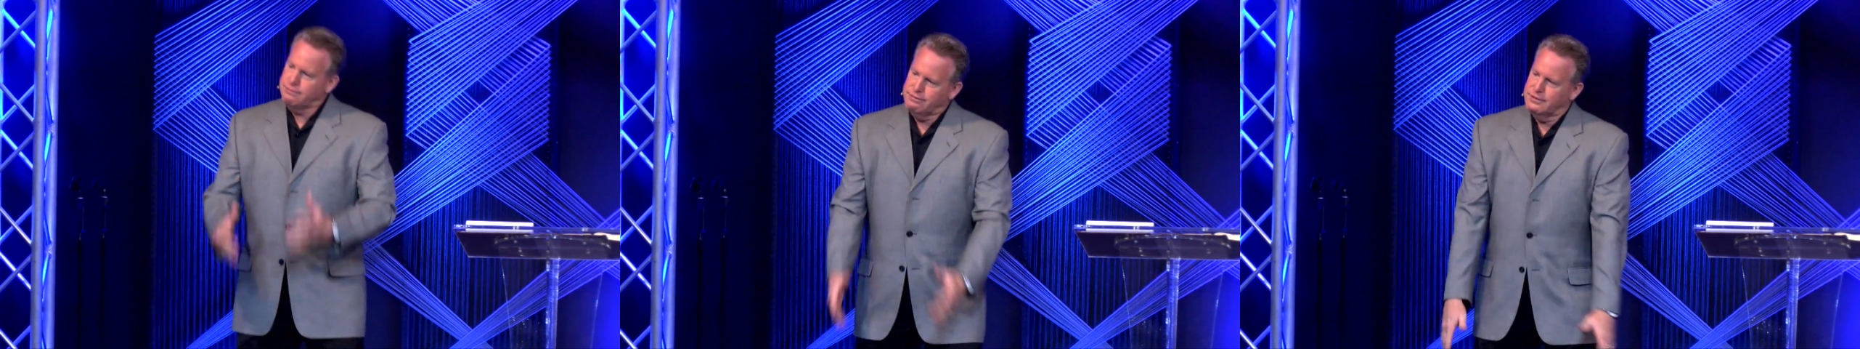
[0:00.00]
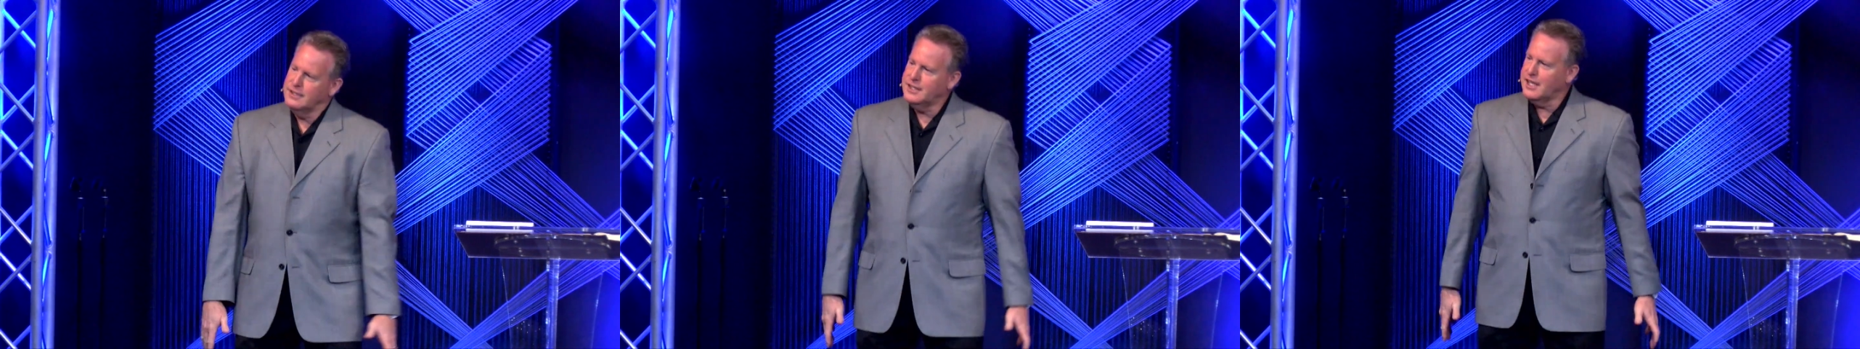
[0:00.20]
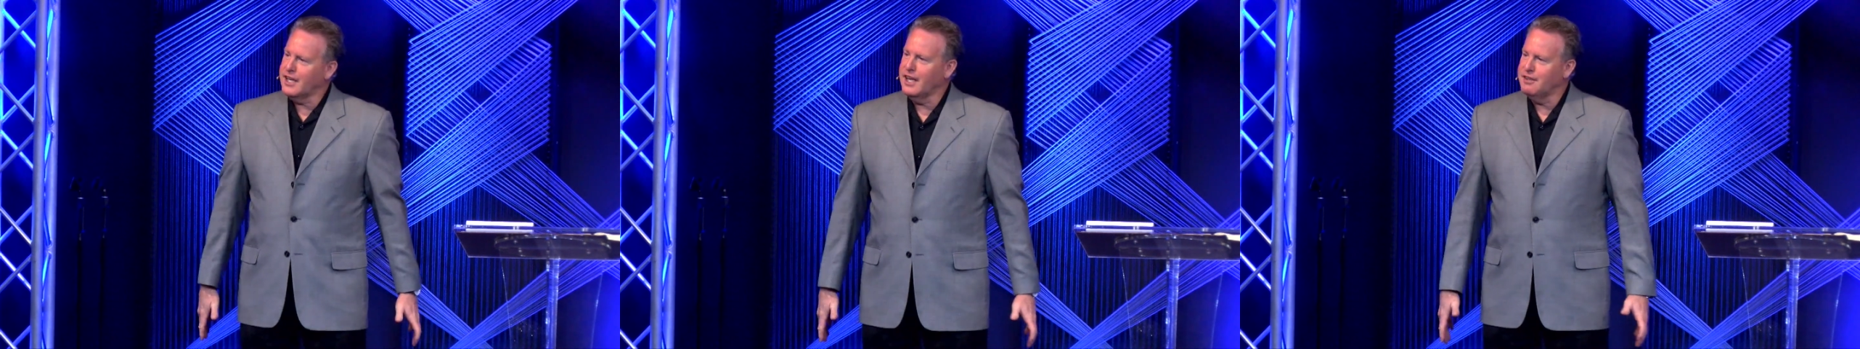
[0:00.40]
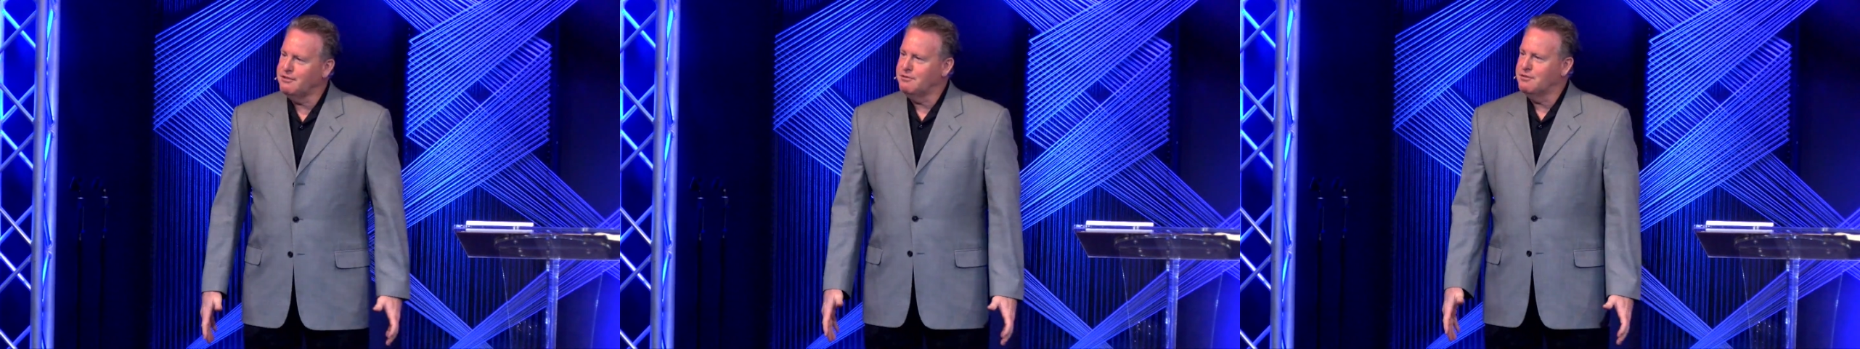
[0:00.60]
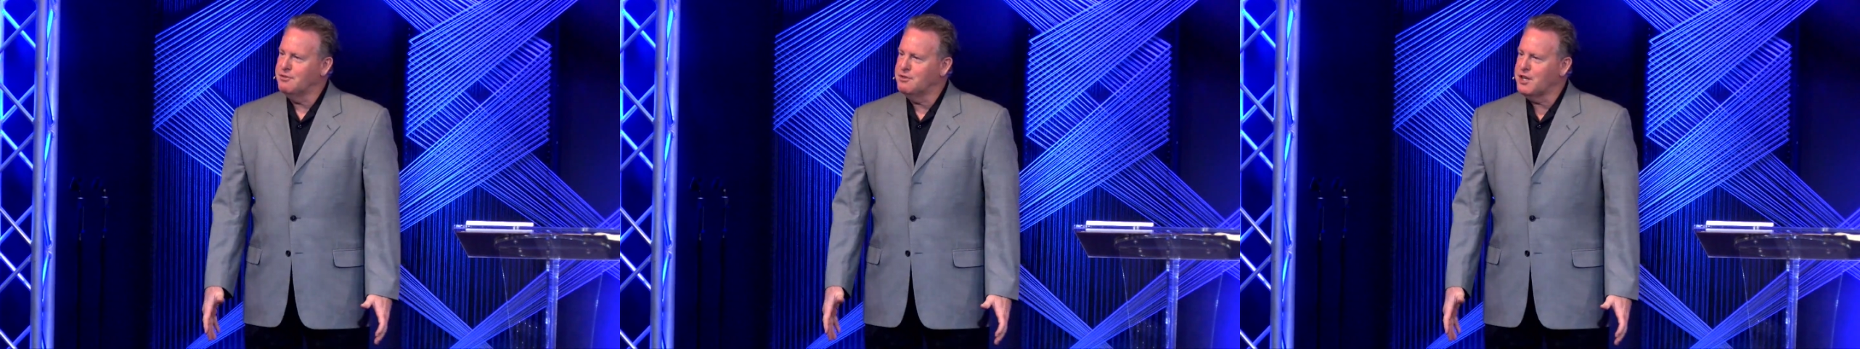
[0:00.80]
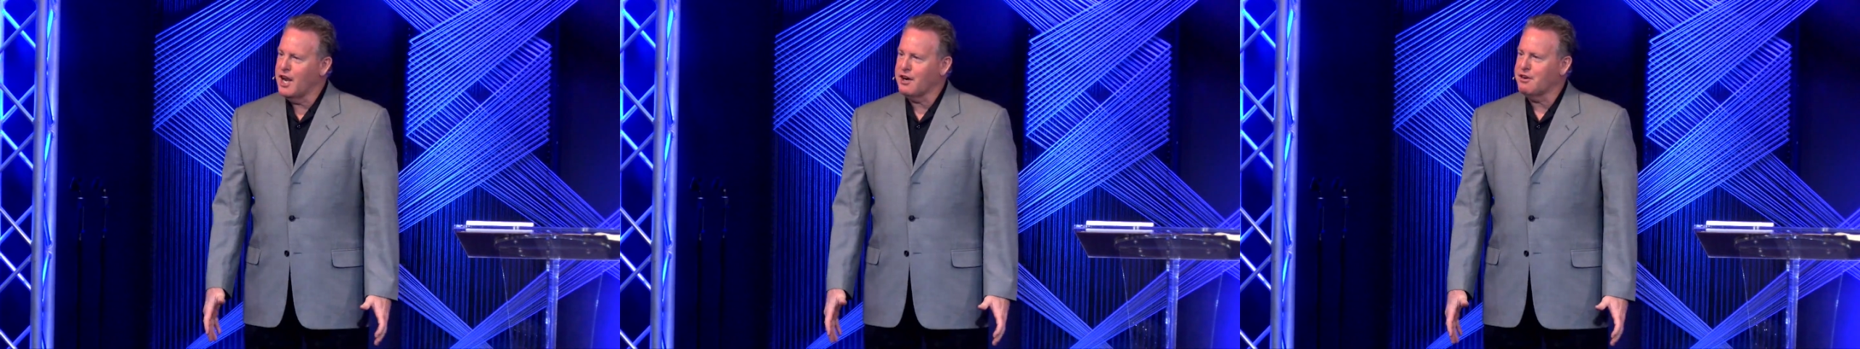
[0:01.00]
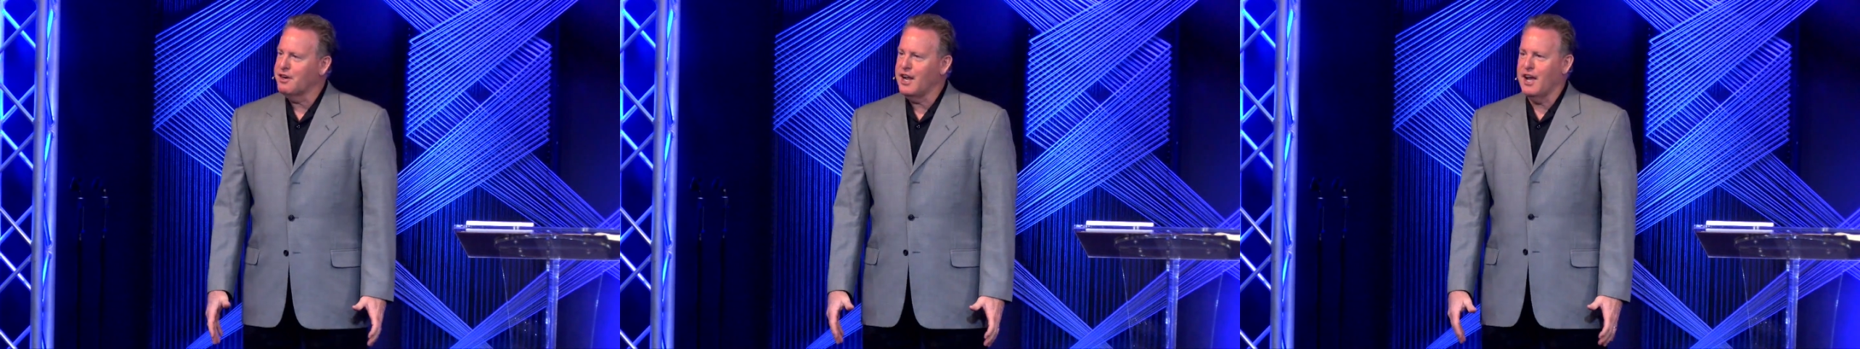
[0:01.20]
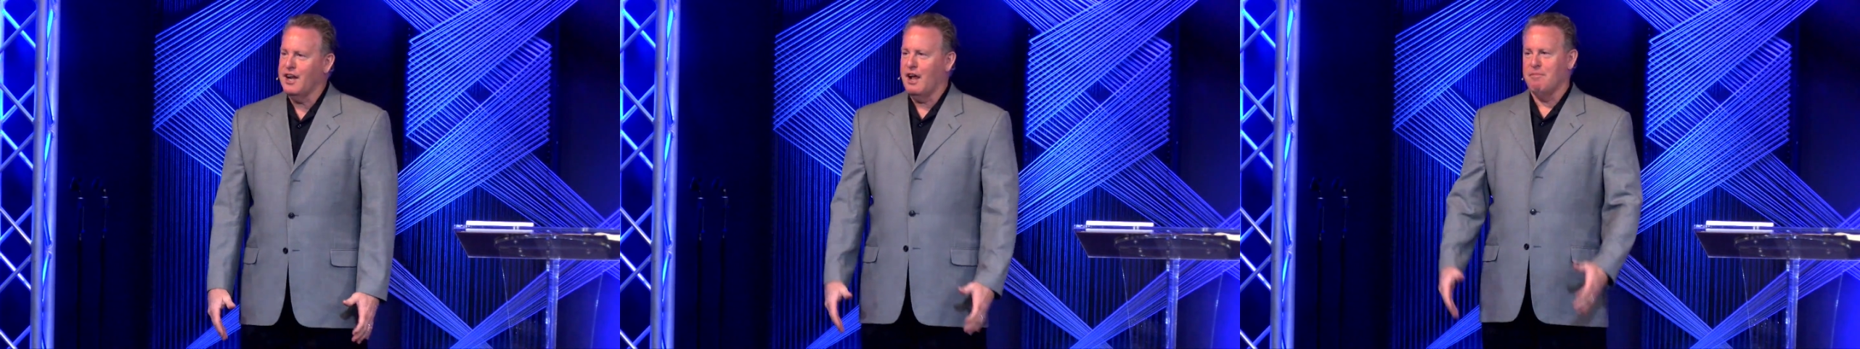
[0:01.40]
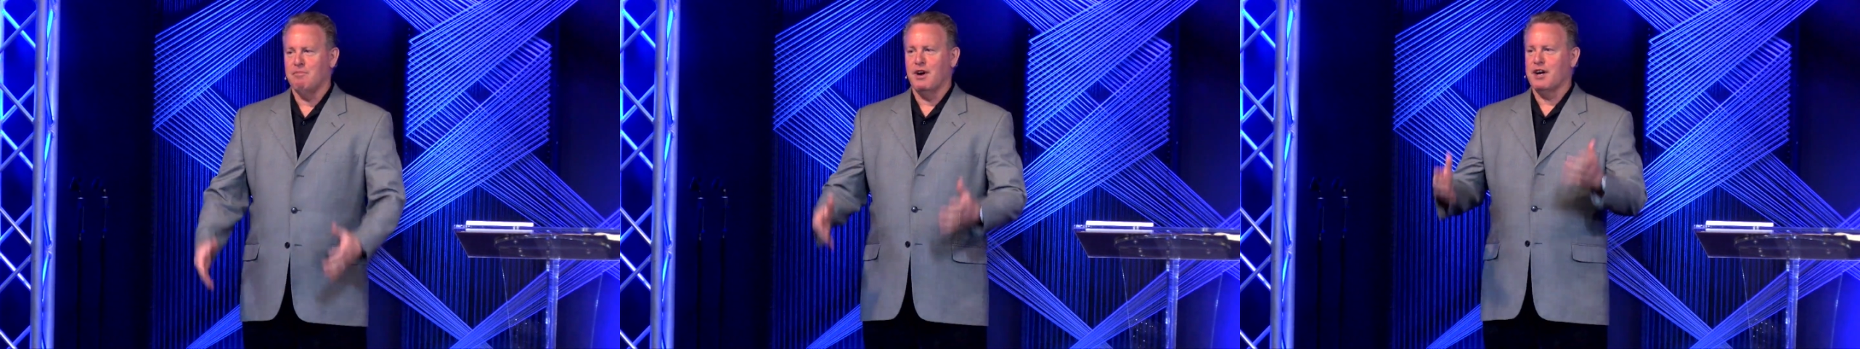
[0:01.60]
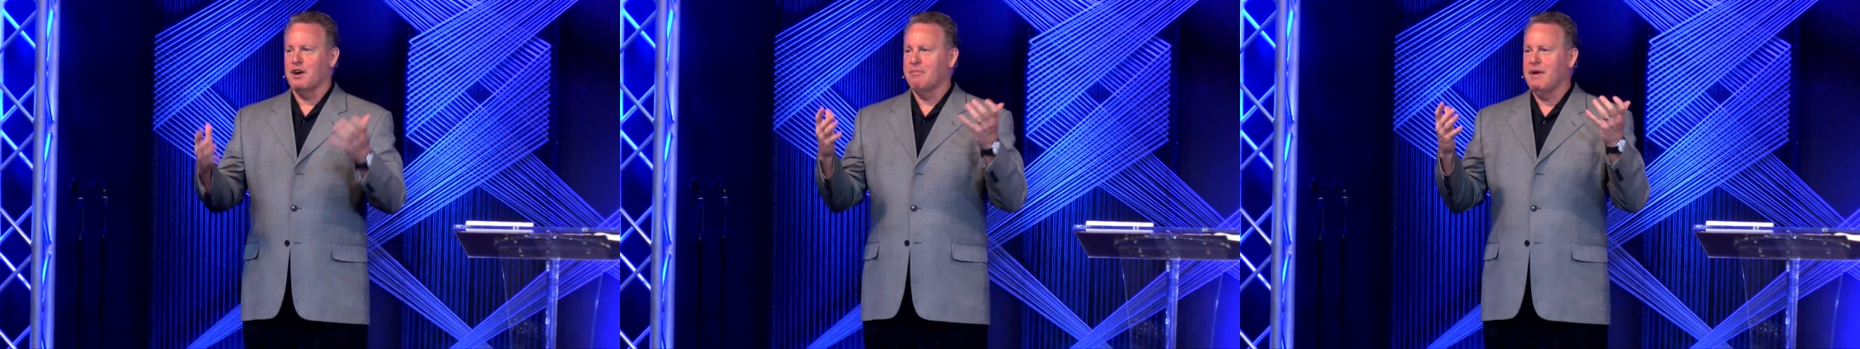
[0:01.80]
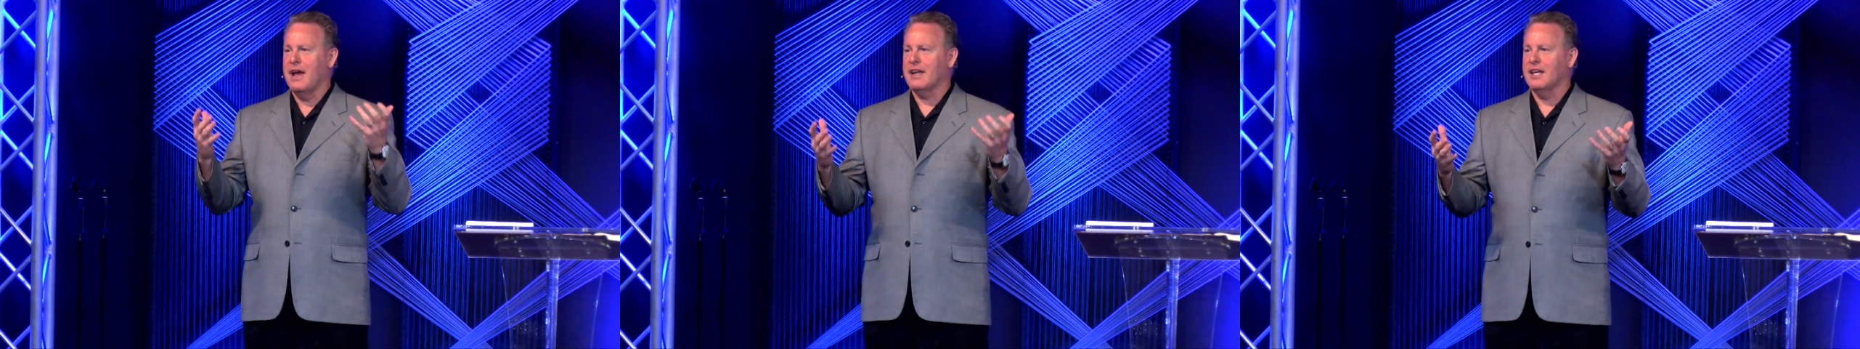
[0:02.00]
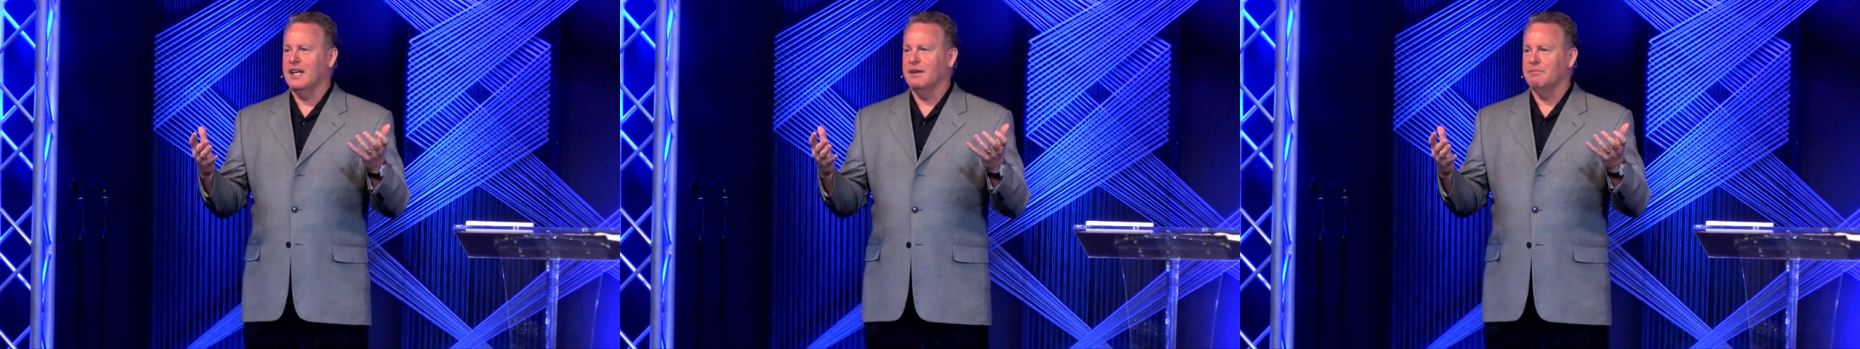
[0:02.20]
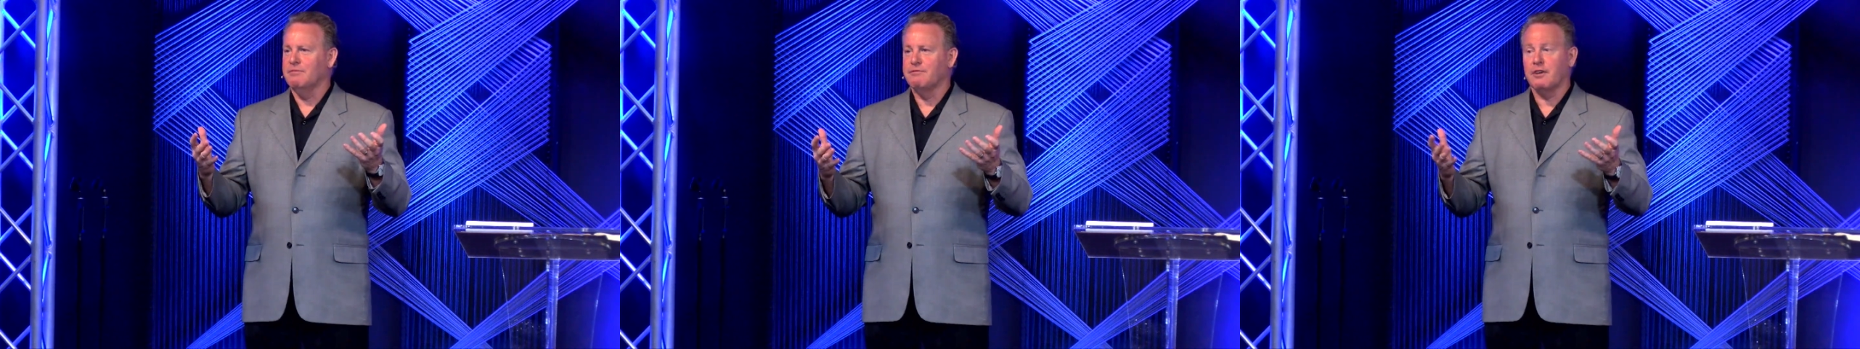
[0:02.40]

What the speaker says: then I'd take her down. I'd bring her back up.